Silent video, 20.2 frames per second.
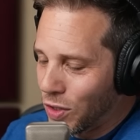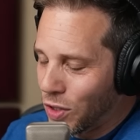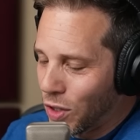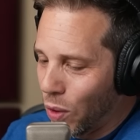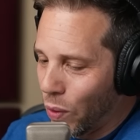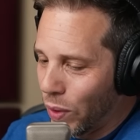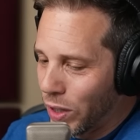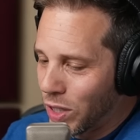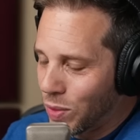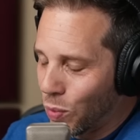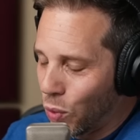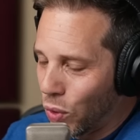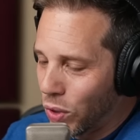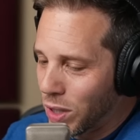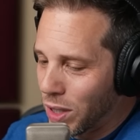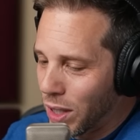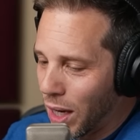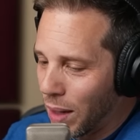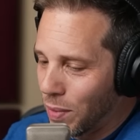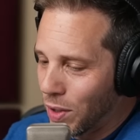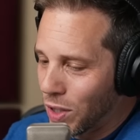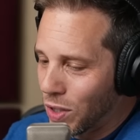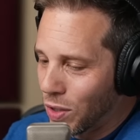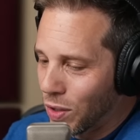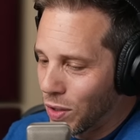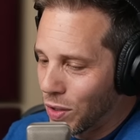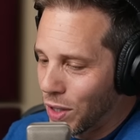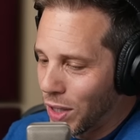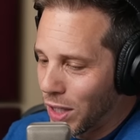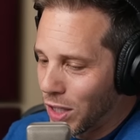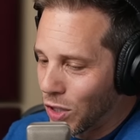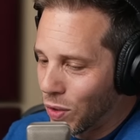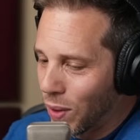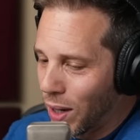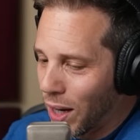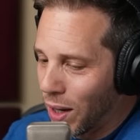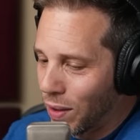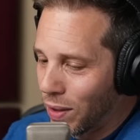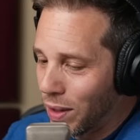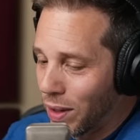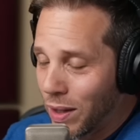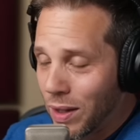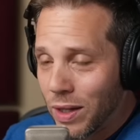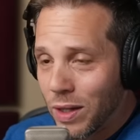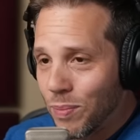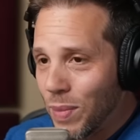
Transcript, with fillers: There's always more time to turn things around.